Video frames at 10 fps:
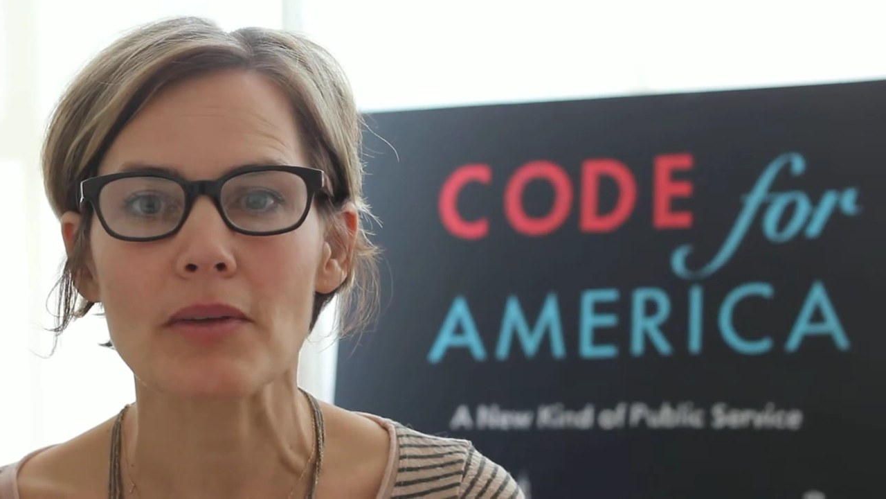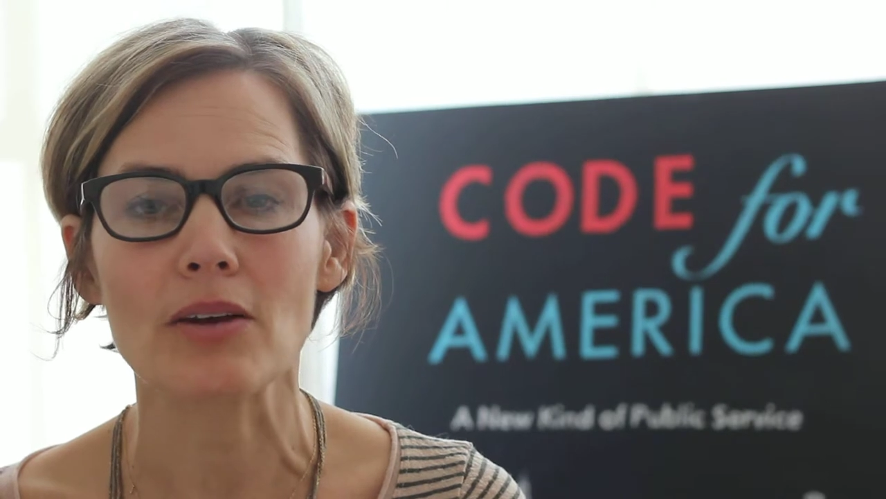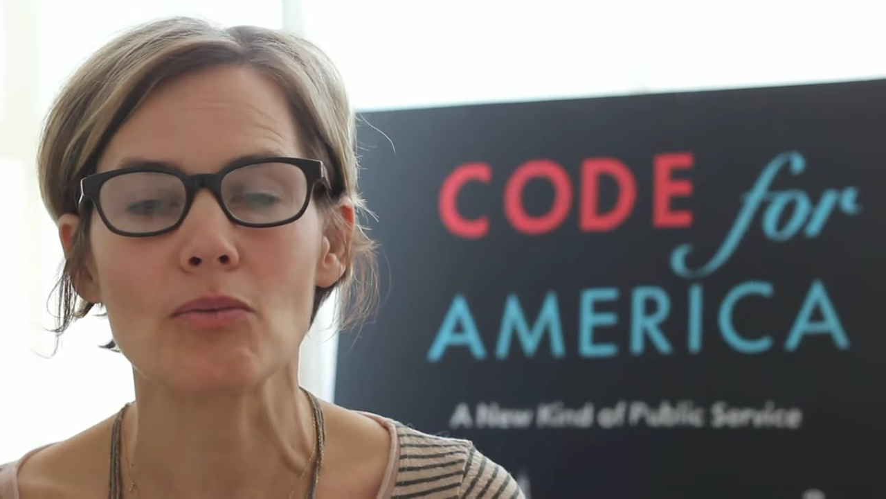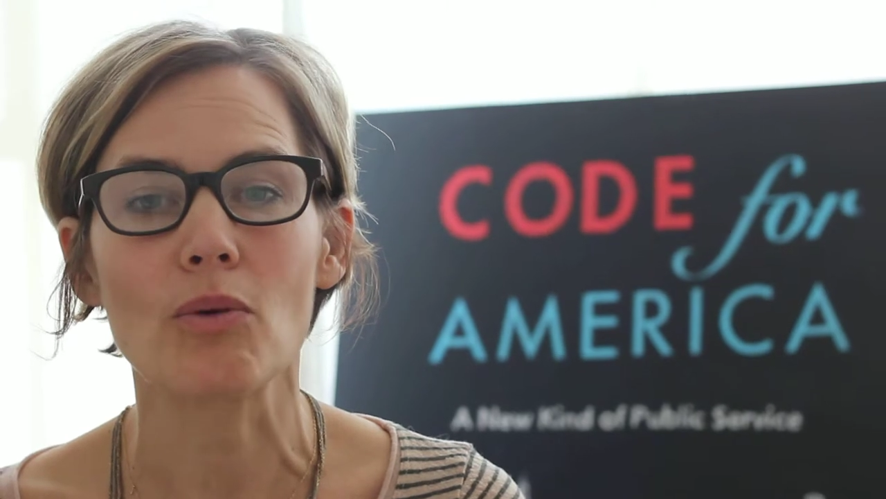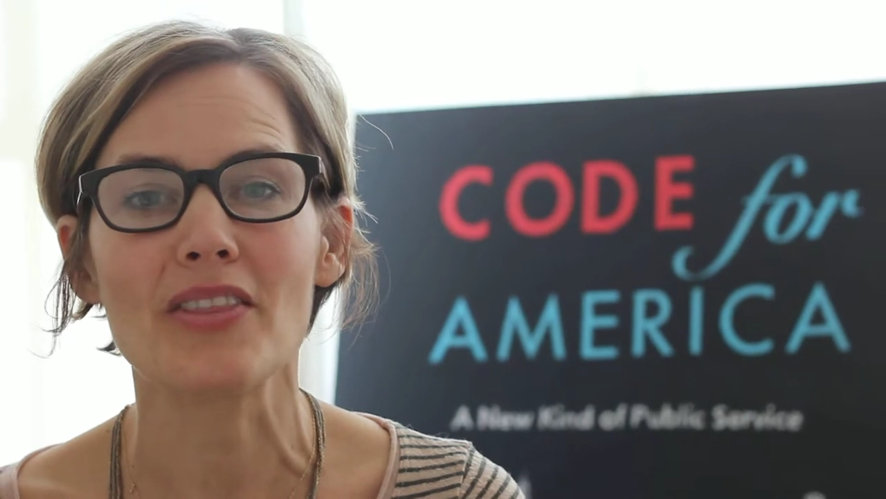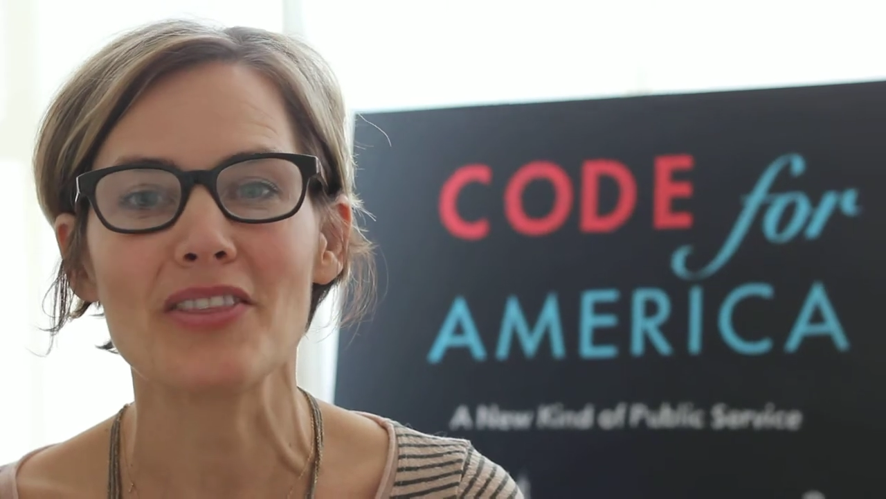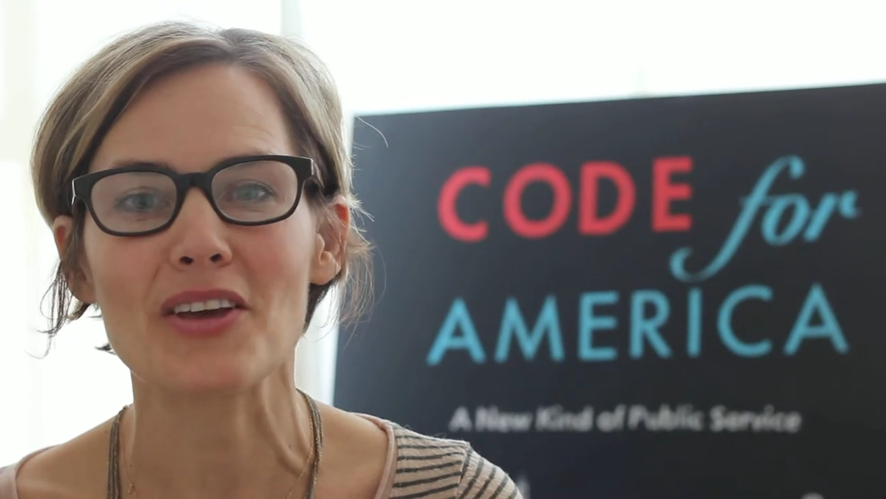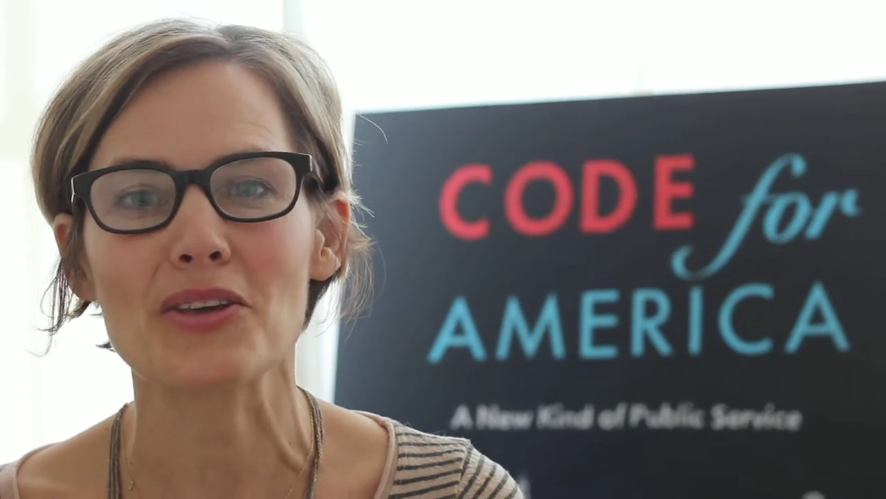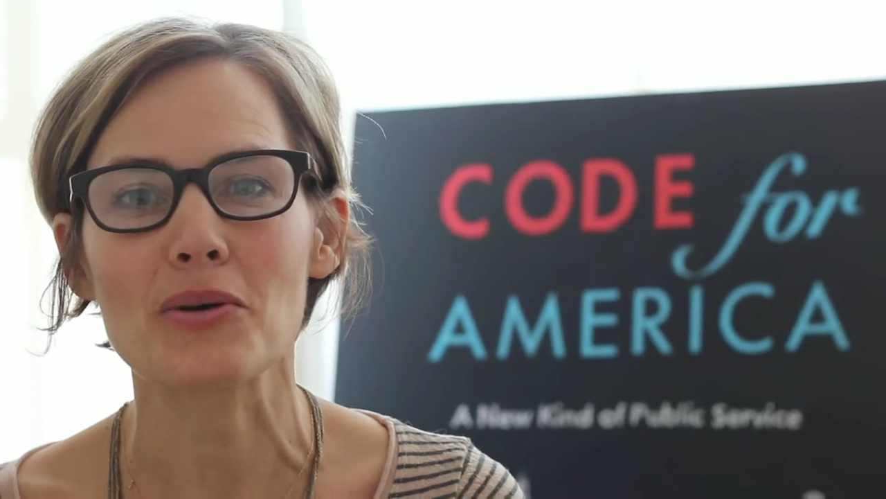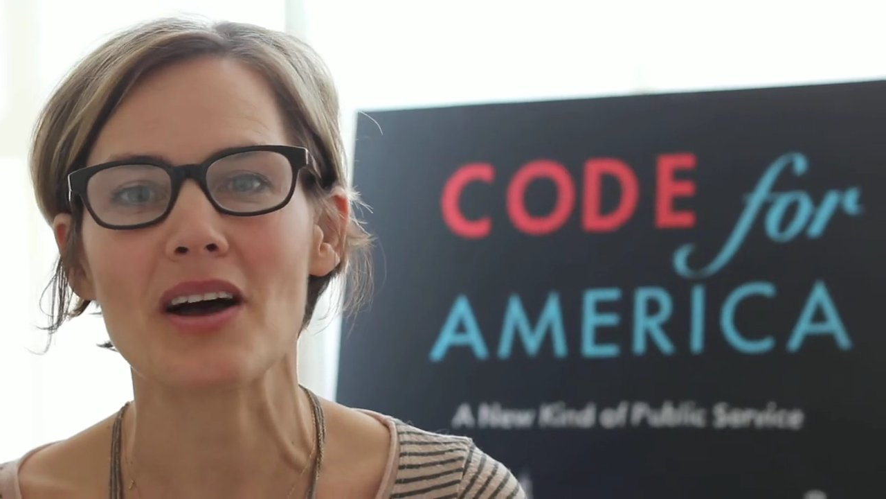and one
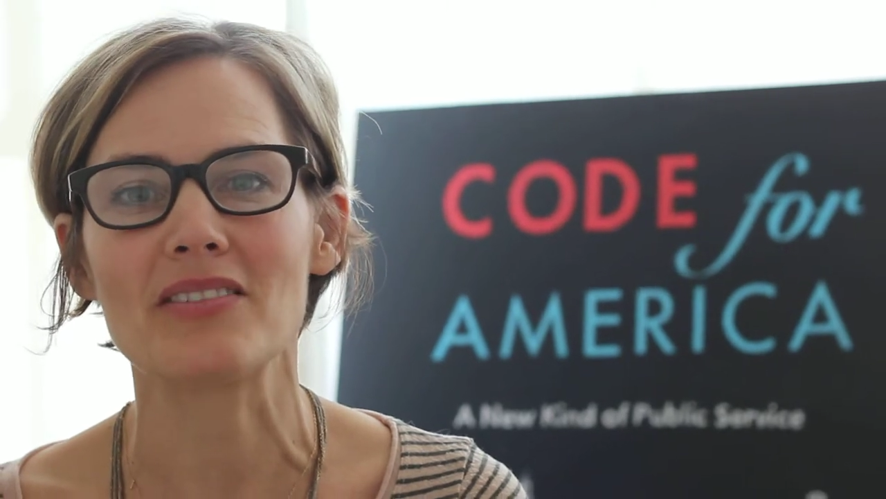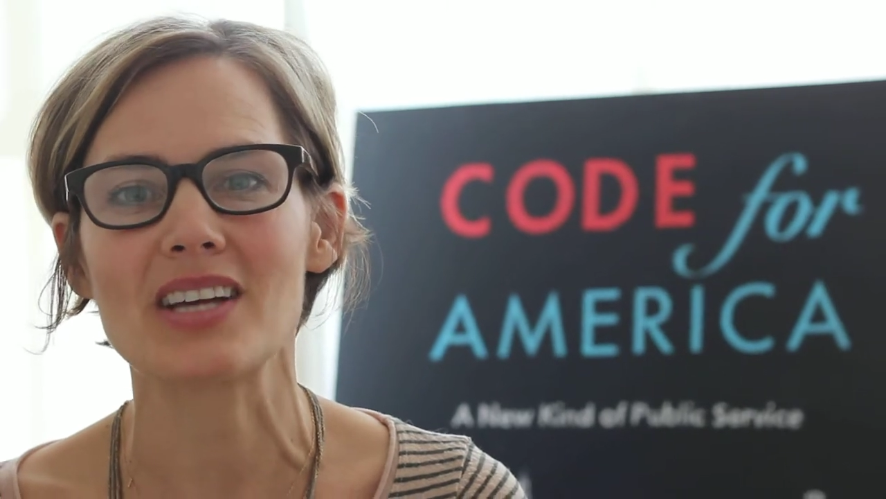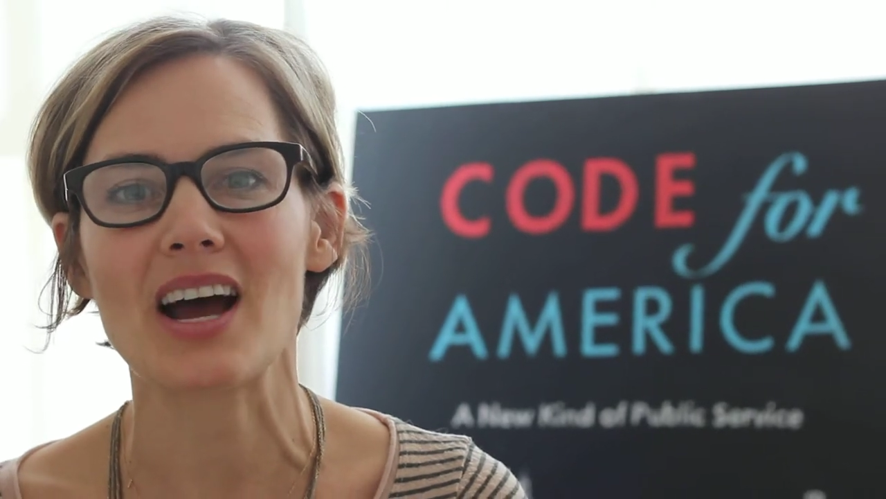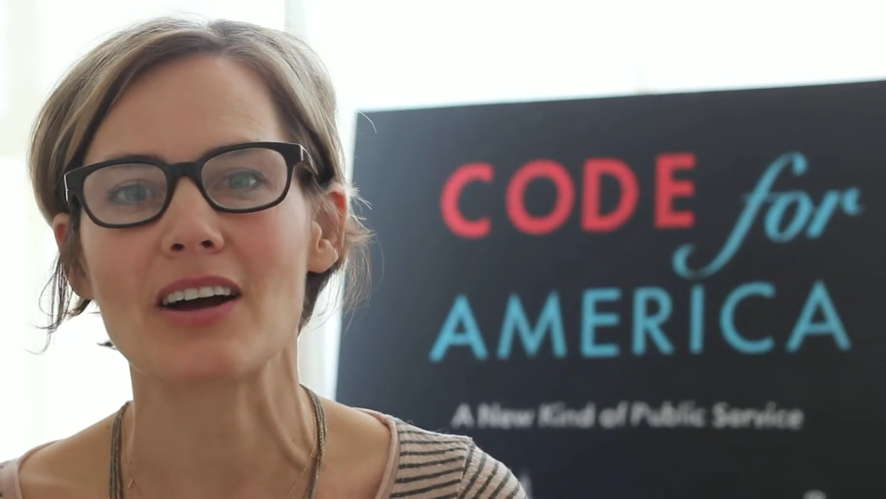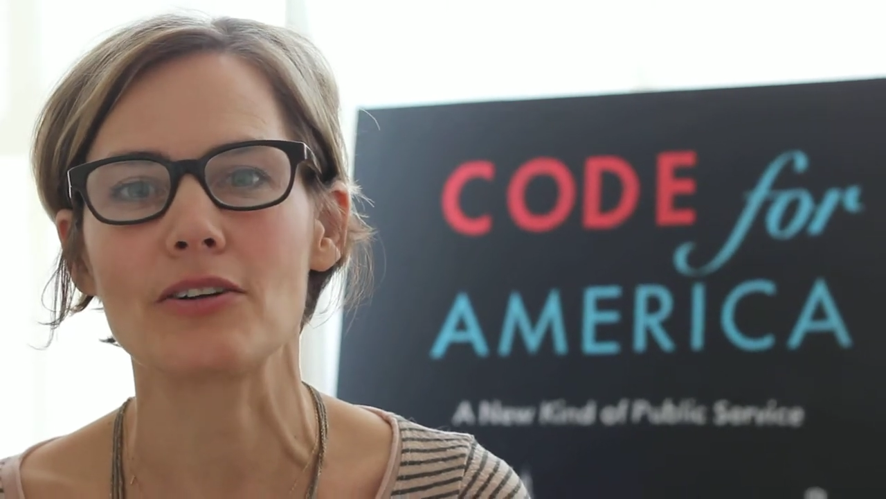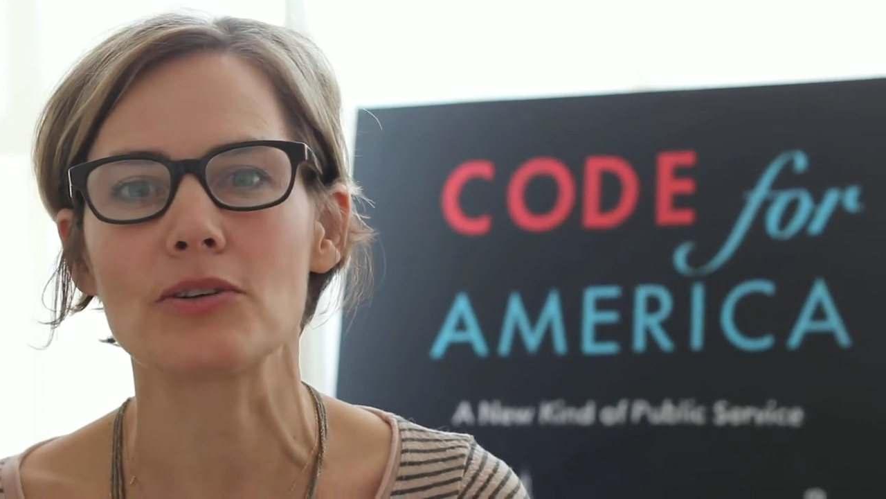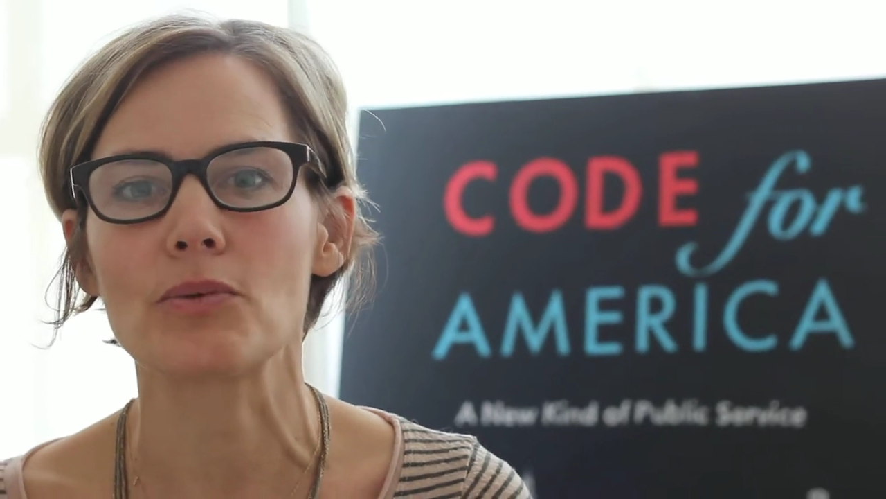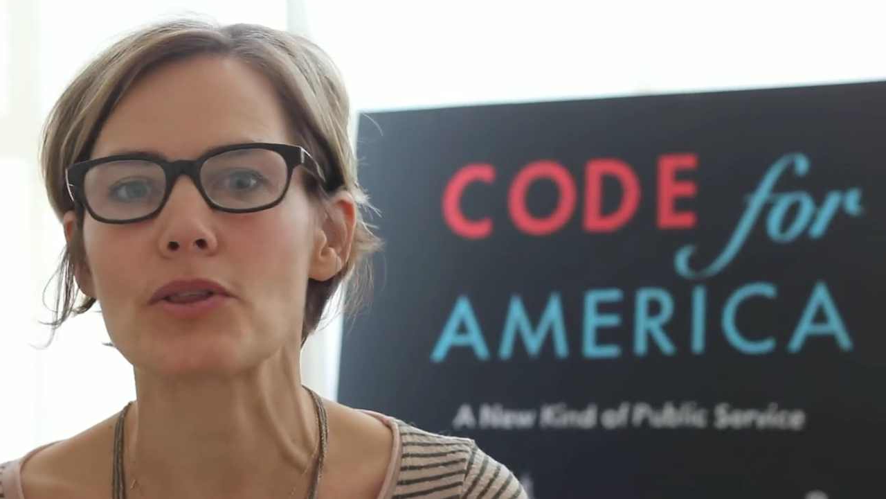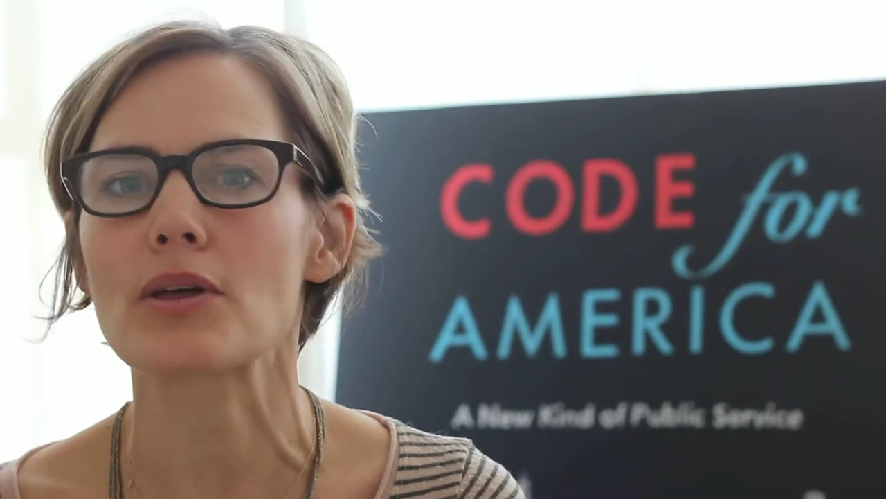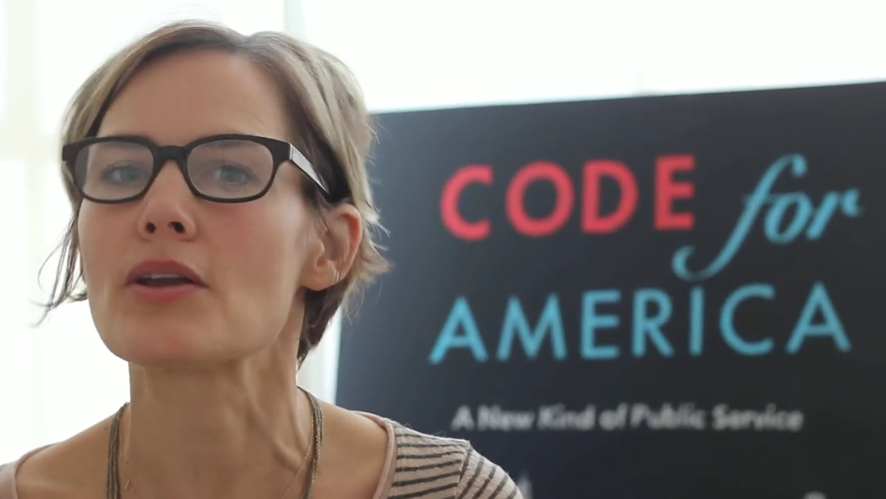that you have tackled with